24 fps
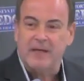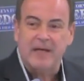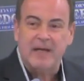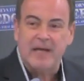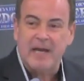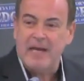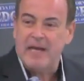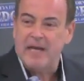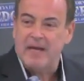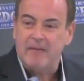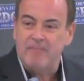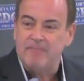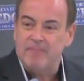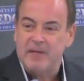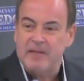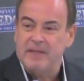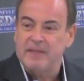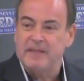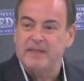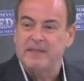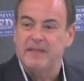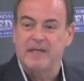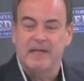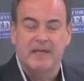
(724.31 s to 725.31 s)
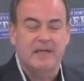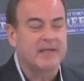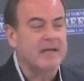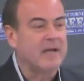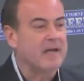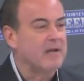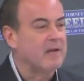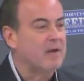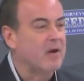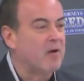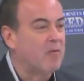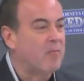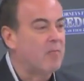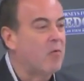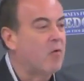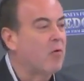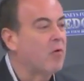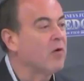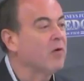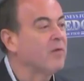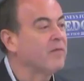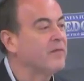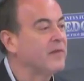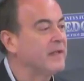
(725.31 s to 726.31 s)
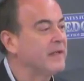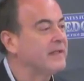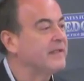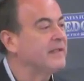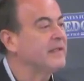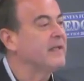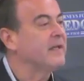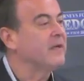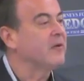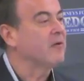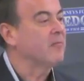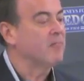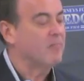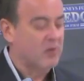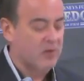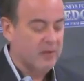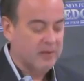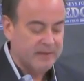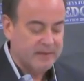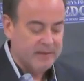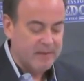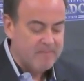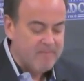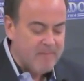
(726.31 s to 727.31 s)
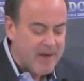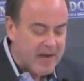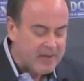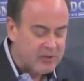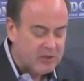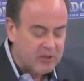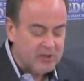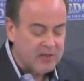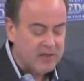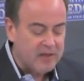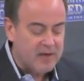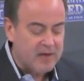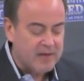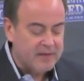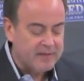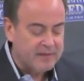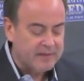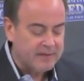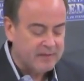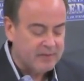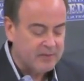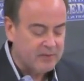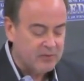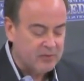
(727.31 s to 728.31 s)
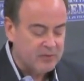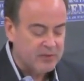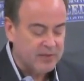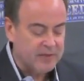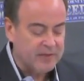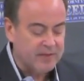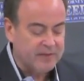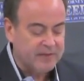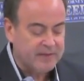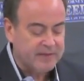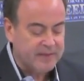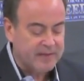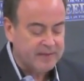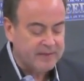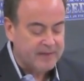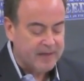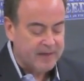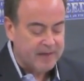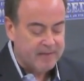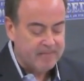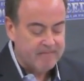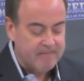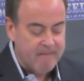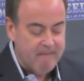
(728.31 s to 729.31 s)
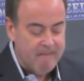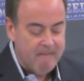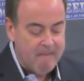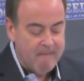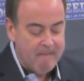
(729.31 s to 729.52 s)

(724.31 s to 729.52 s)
It can't be sneaked in. No more of these earmarks. Imagine a Constitution that said that.